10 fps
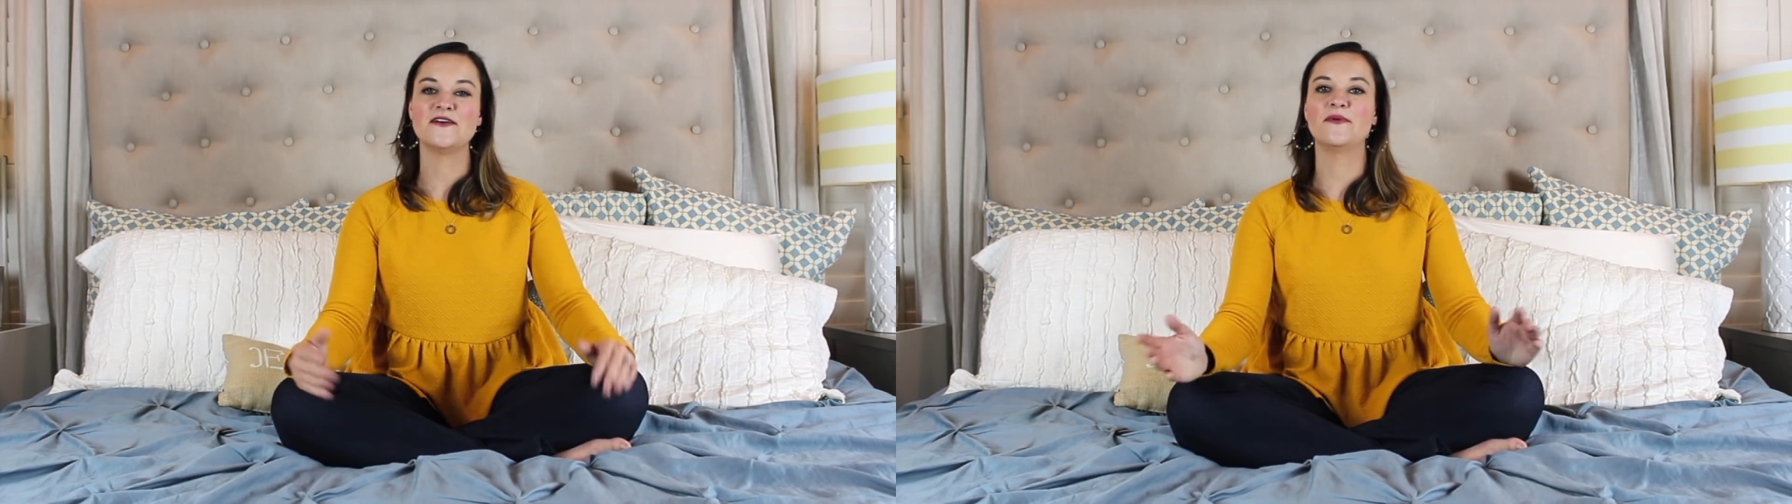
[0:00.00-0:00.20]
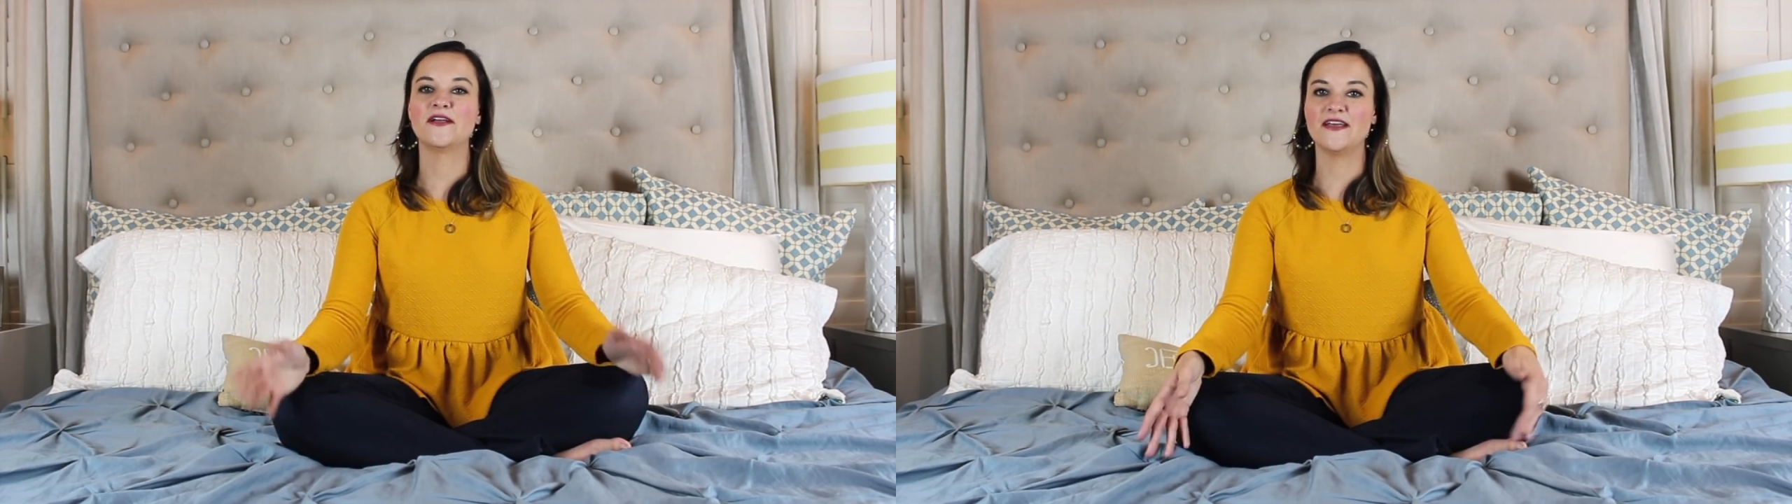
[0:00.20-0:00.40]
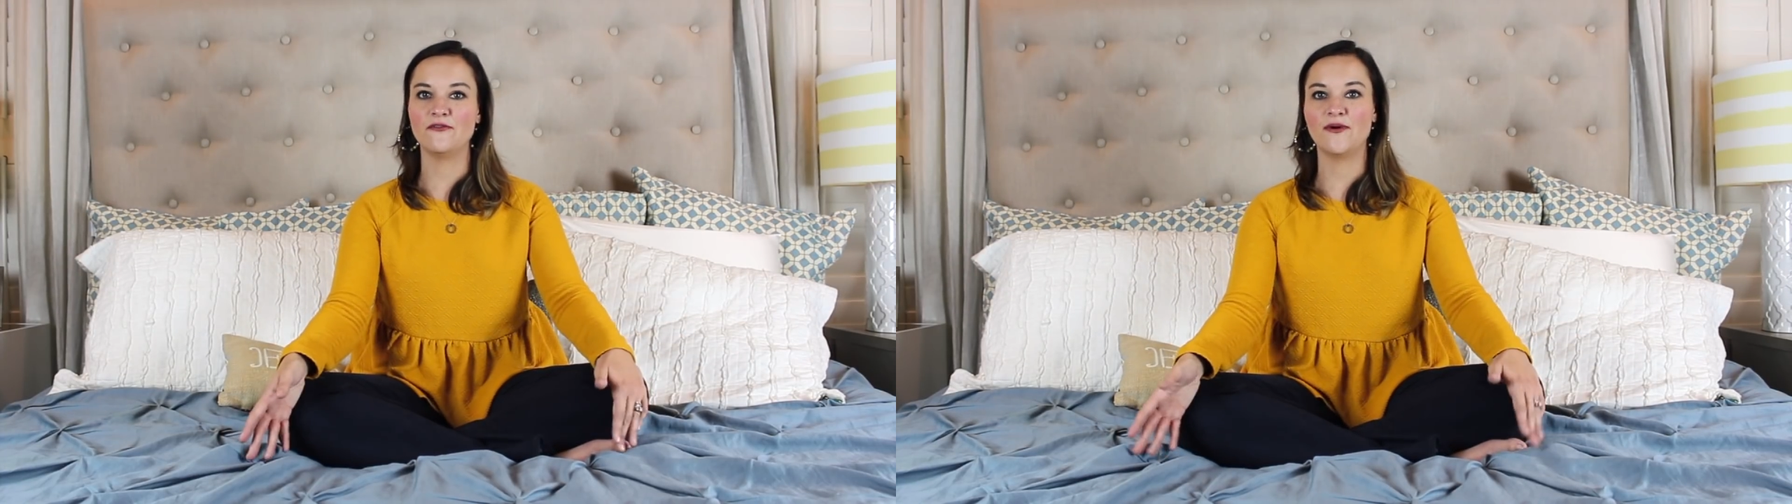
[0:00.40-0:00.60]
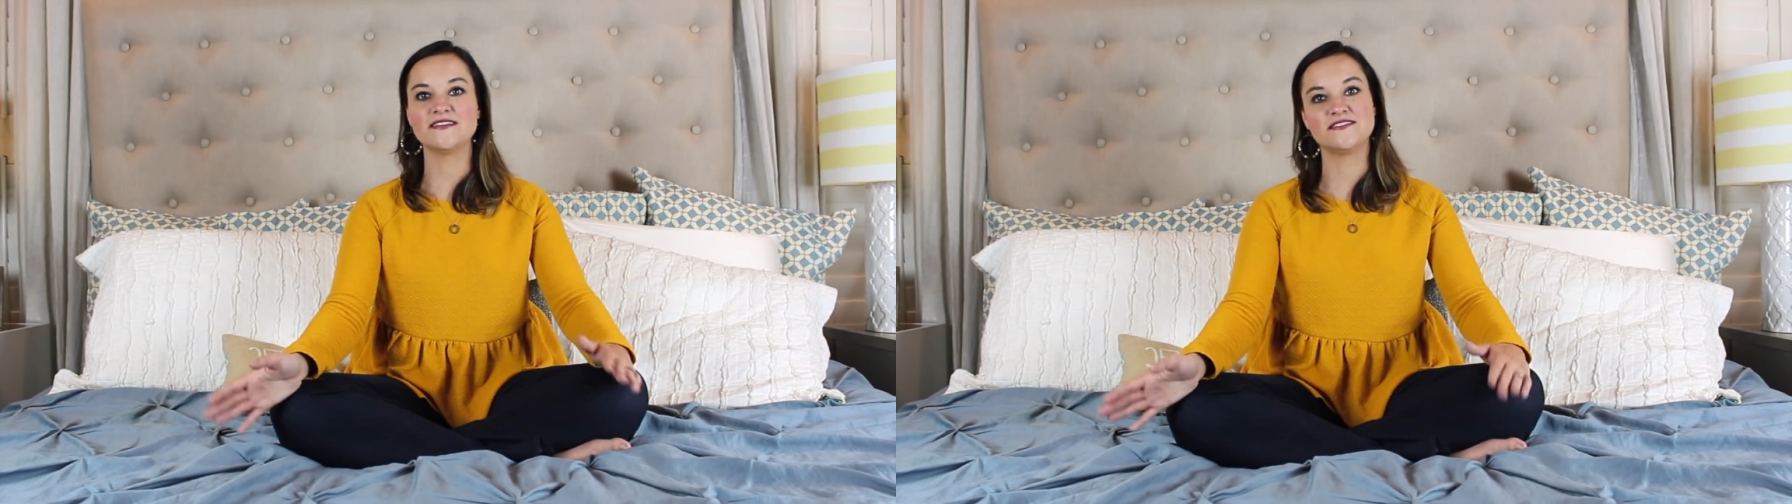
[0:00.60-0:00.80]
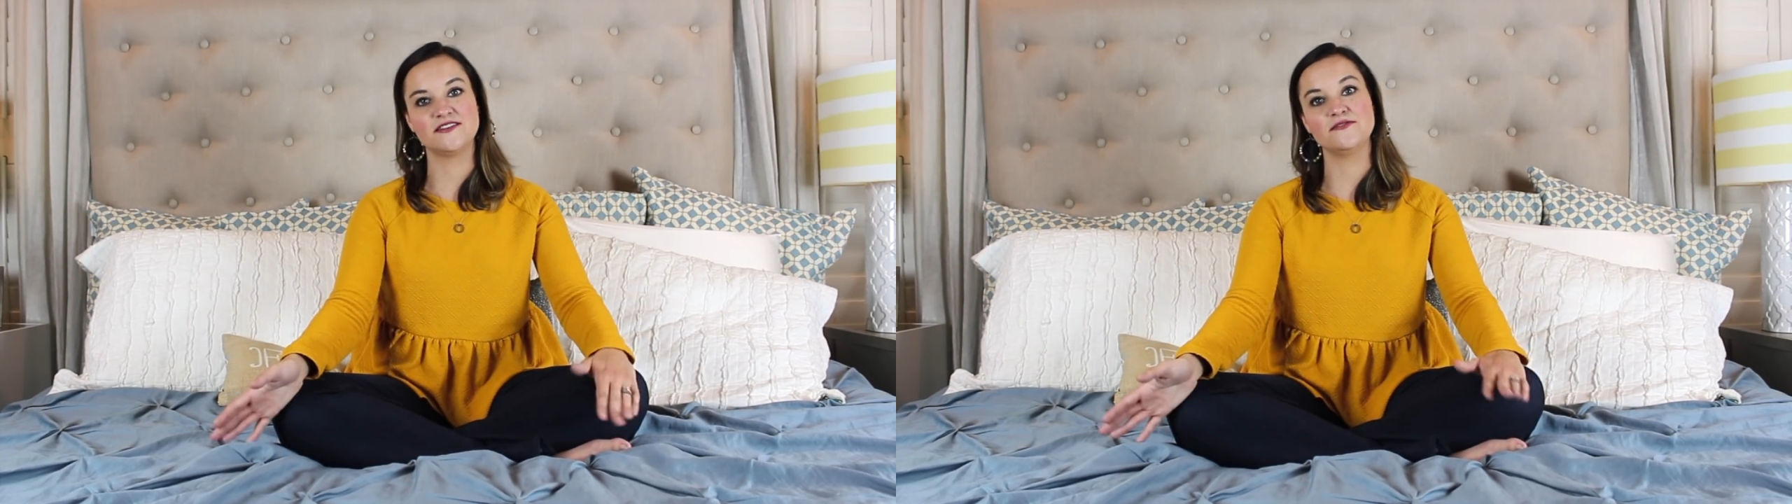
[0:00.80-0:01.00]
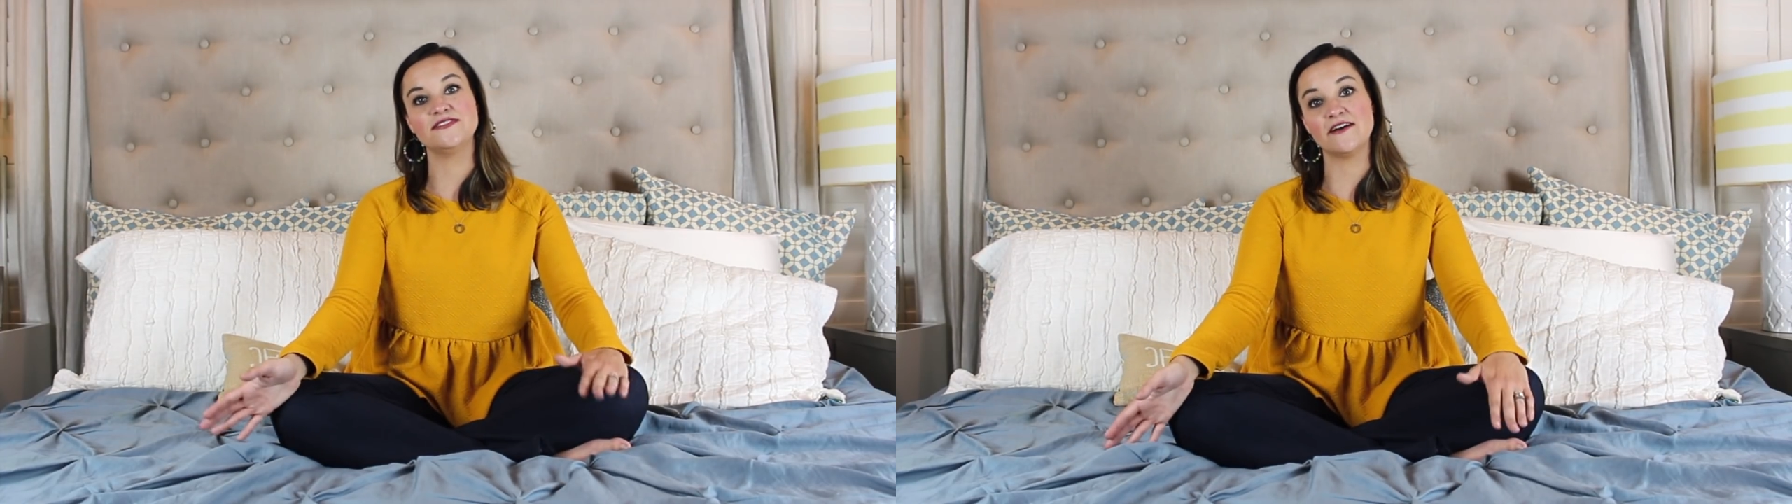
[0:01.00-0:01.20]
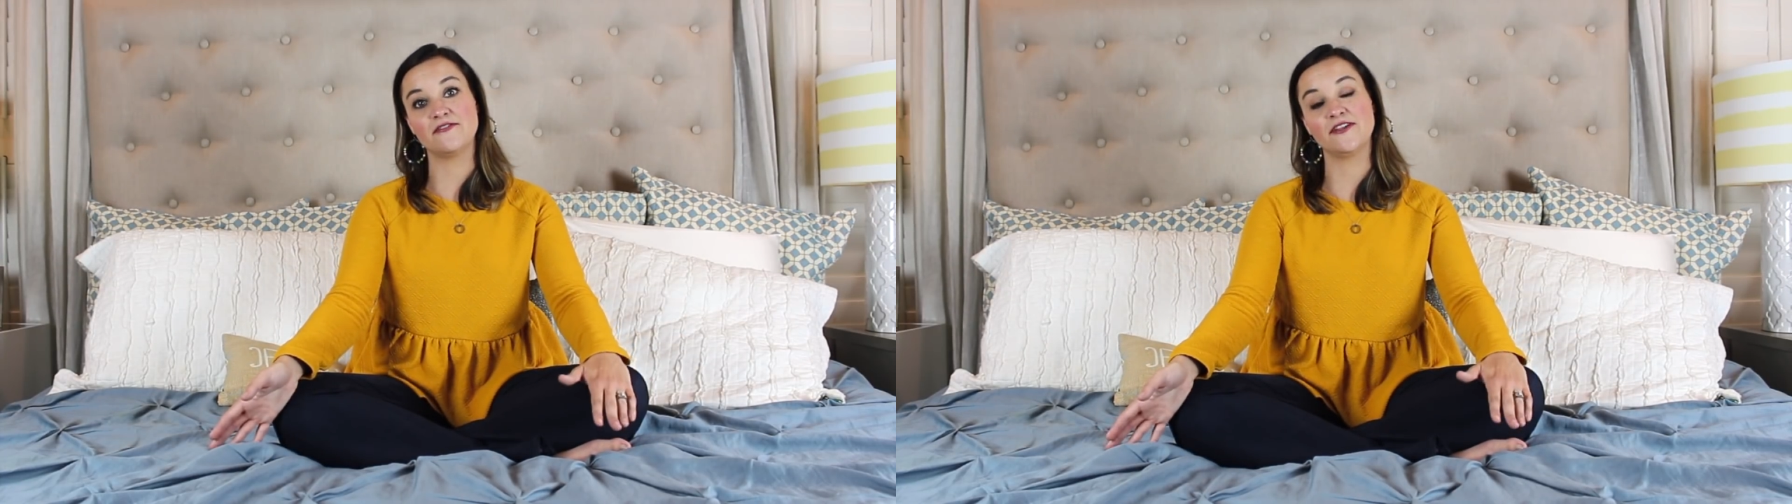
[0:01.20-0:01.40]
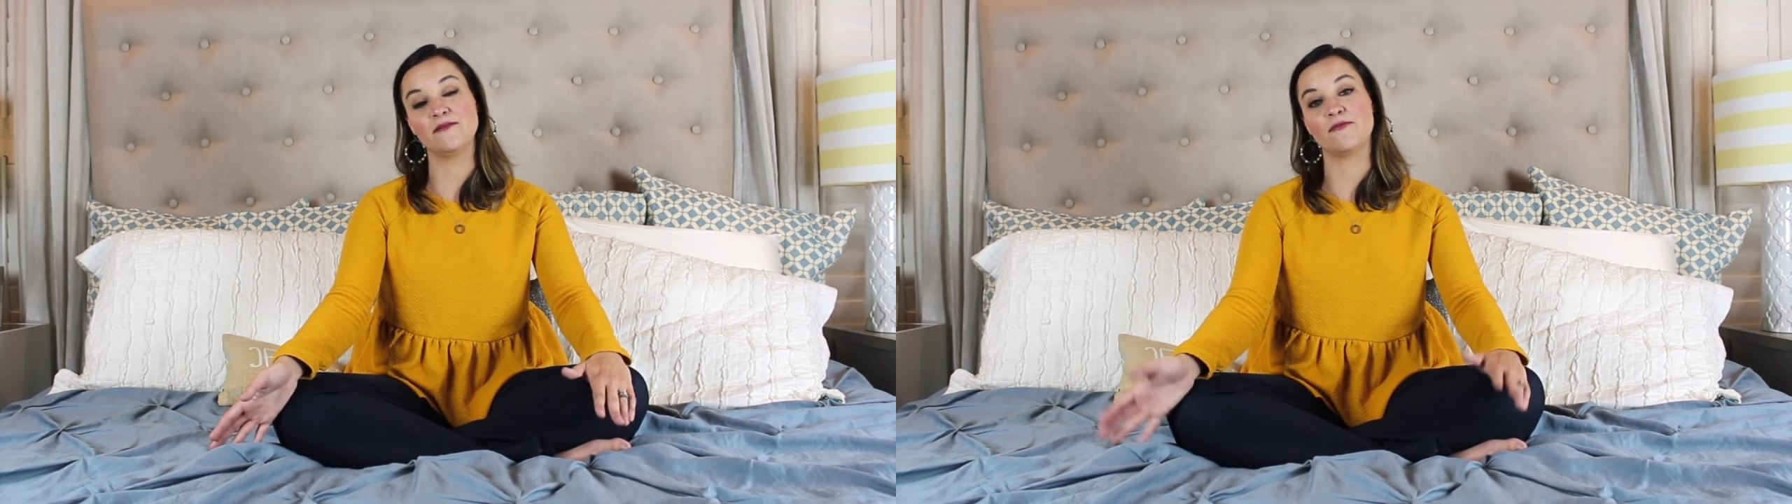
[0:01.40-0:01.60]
But giveaways do definitely